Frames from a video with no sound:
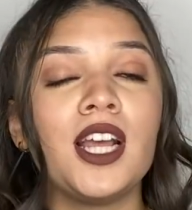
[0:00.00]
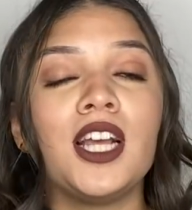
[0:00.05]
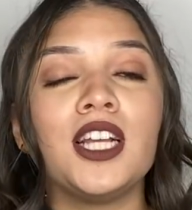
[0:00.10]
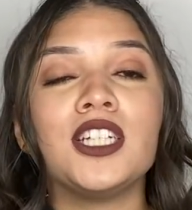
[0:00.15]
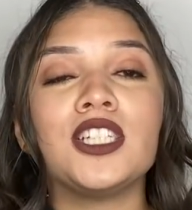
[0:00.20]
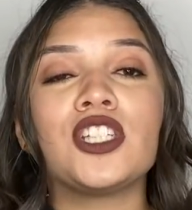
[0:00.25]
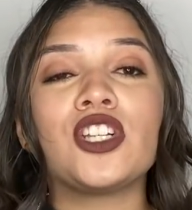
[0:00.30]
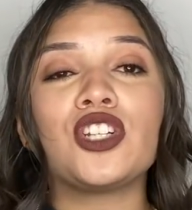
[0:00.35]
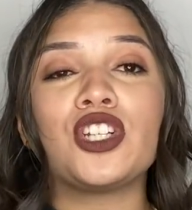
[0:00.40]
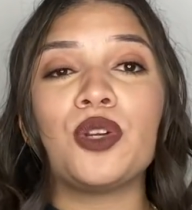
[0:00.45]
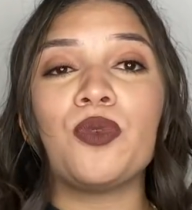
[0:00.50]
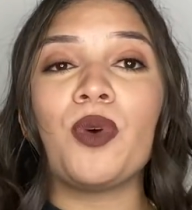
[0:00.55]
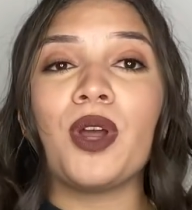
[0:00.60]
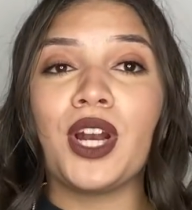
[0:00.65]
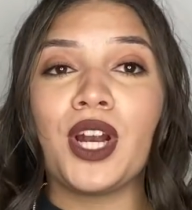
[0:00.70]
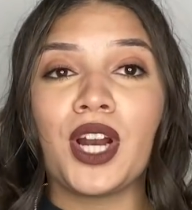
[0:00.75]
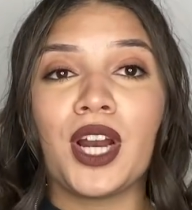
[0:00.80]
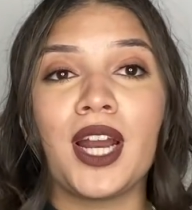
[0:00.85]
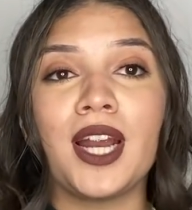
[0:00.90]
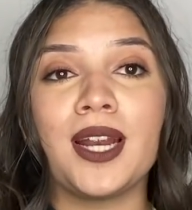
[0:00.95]
so she
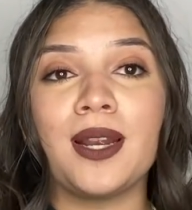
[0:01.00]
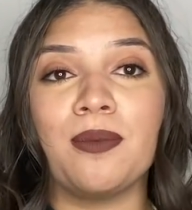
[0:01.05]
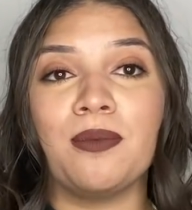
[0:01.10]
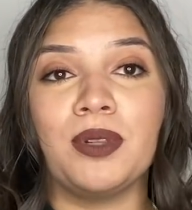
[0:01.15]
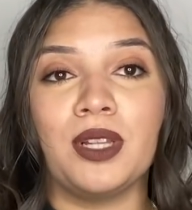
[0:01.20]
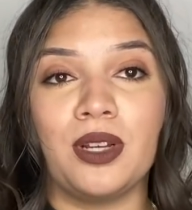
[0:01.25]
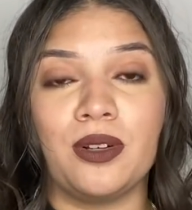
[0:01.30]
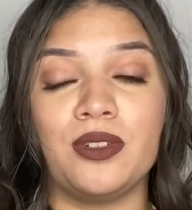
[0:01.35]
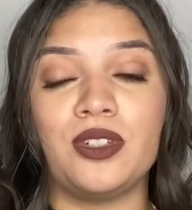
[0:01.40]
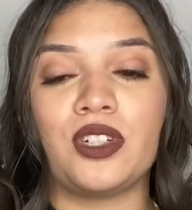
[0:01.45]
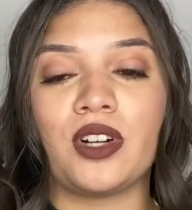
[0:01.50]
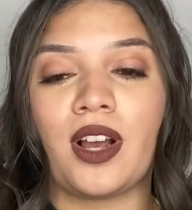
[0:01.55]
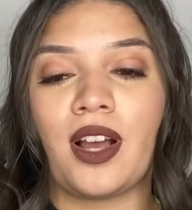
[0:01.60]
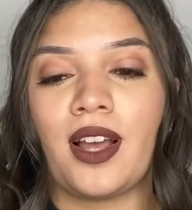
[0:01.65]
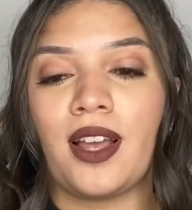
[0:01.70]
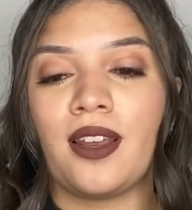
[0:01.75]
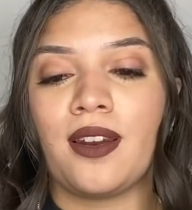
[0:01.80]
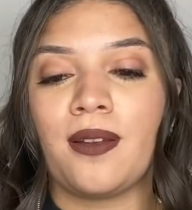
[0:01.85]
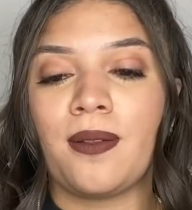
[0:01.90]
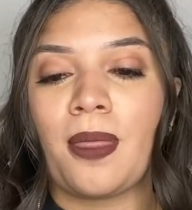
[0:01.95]
wanted her hair blow
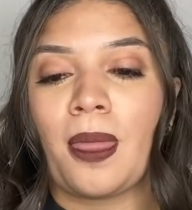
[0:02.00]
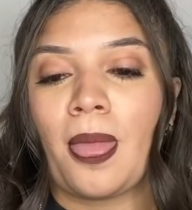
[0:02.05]
dried.